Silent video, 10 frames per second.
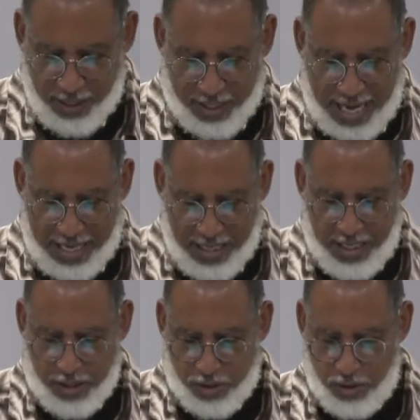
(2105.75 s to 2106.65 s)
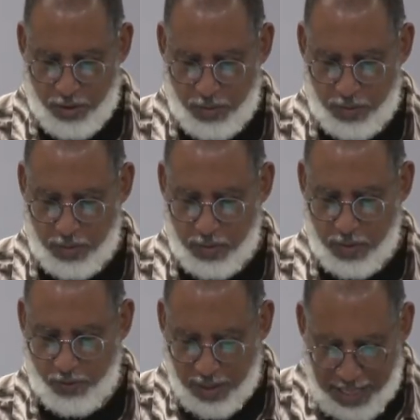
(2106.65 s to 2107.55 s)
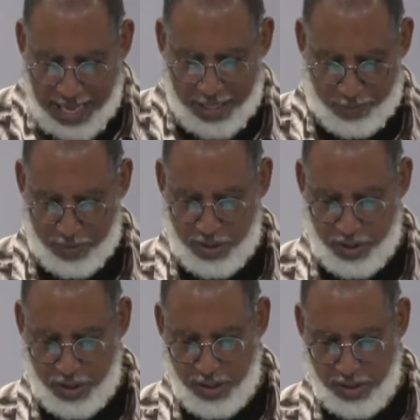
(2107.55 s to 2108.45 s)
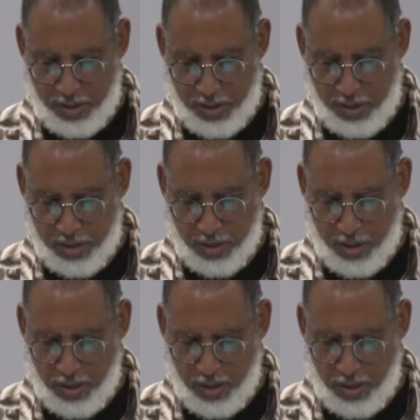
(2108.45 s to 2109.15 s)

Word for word: then I need to rely upon Jesus.